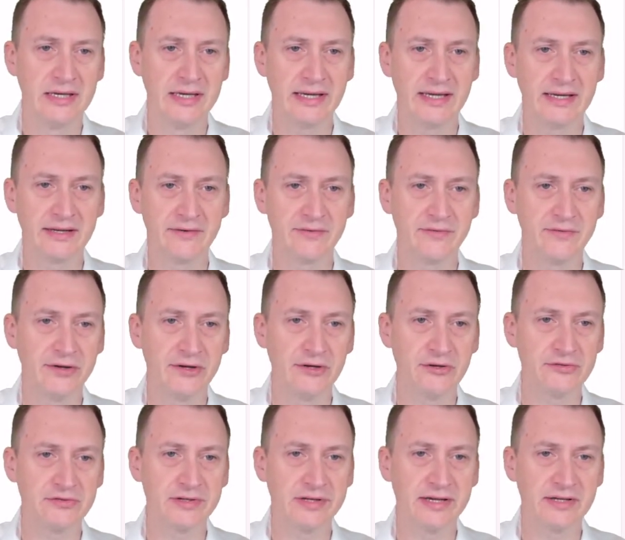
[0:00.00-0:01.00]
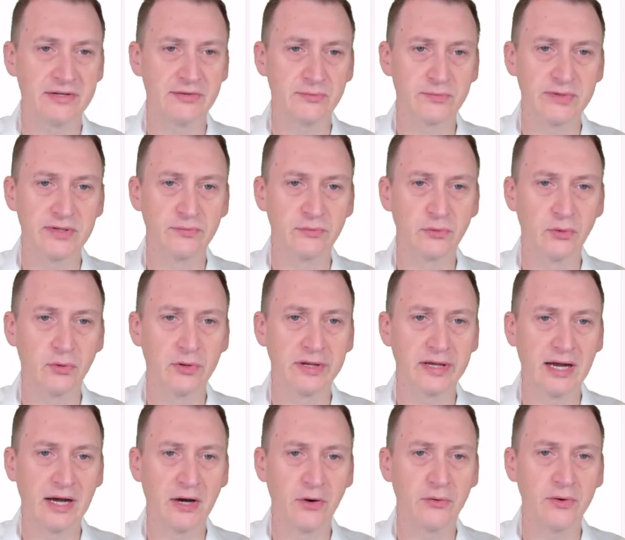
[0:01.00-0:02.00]
and finished last week rolling
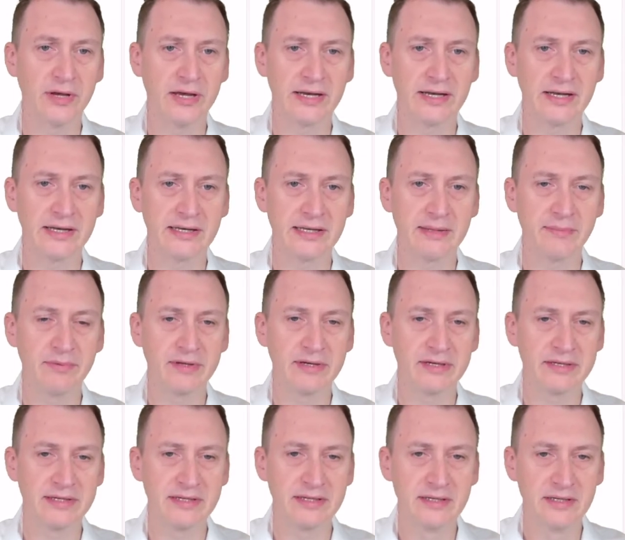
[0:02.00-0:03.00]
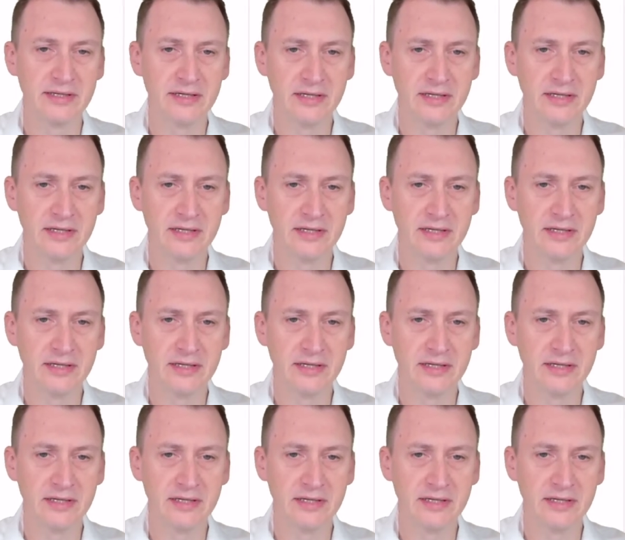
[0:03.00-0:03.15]
out and enabling the